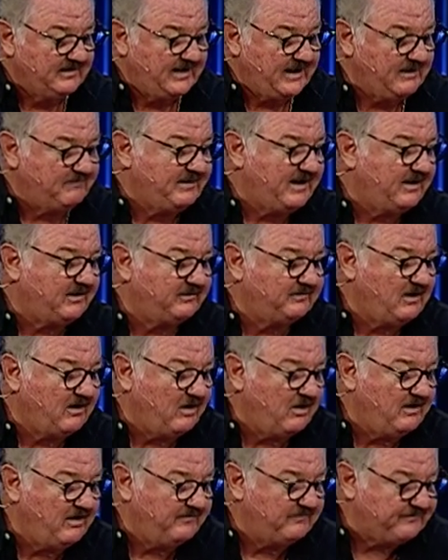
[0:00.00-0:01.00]

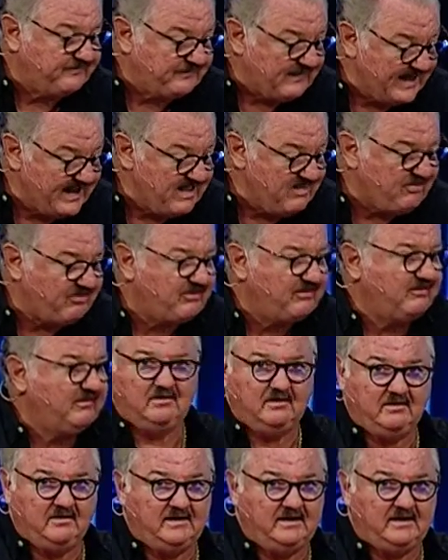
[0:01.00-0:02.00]
about faith,
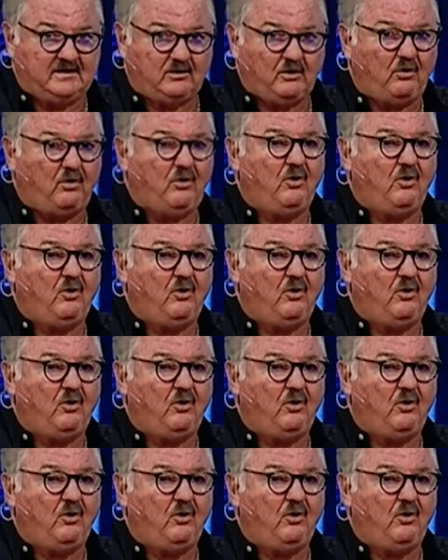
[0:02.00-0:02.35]
it'll